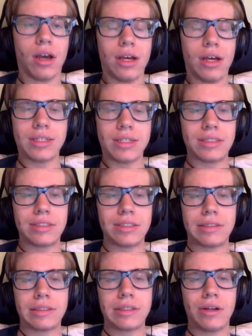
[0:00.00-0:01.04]
It
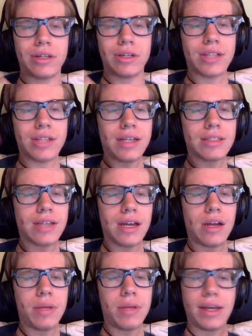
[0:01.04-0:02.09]
looked like it's
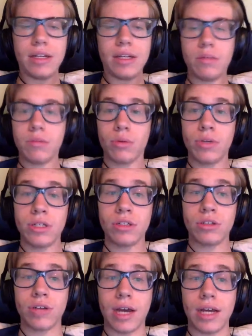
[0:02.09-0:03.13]
gonna be Lightning
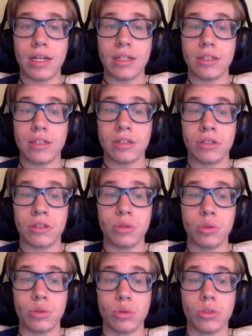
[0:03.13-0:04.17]
McQueen trying
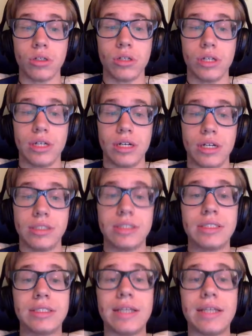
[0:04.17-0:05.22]
to
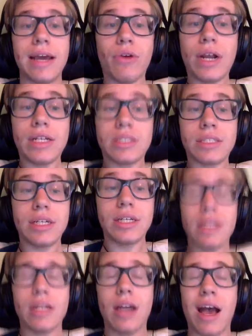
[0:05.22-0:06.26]
stay
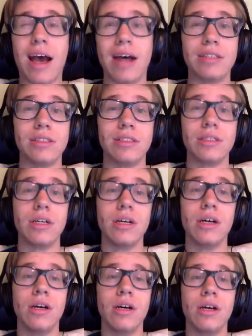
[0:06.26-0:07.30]
racing as
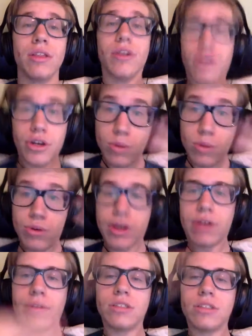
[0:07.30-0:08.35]
the new
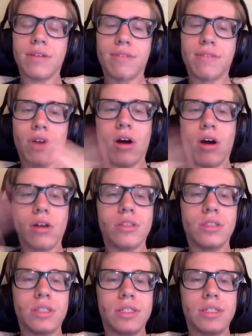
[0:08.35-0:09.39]
generation of
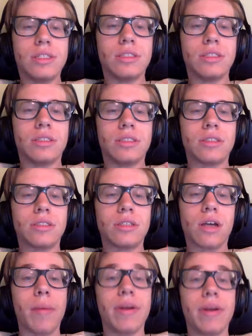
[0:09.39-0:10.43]
cars is
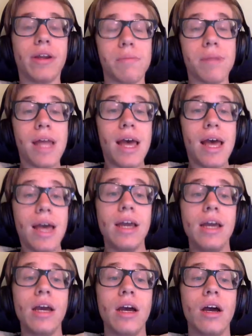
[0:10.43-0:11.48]
coming into
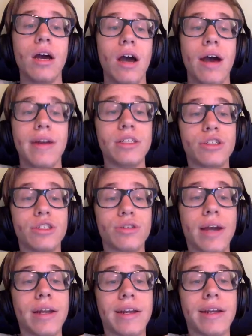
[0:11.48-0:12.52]
play, and he's
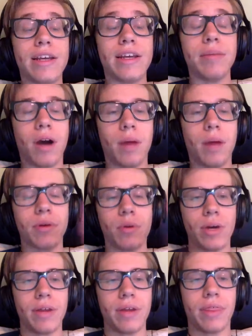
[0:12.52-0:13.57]
trying to keep up
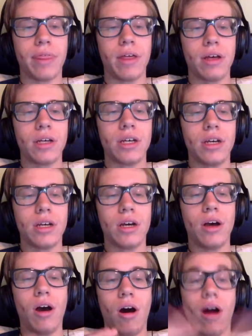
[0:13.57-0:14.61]
with
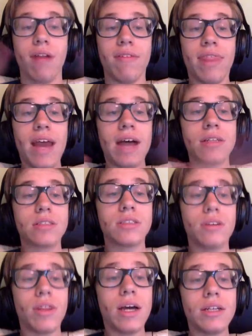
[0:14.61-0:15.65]
all of that.
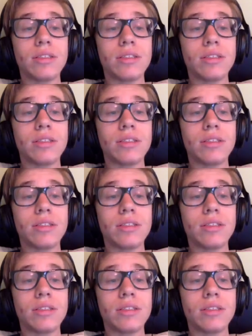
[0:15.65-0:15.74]
So that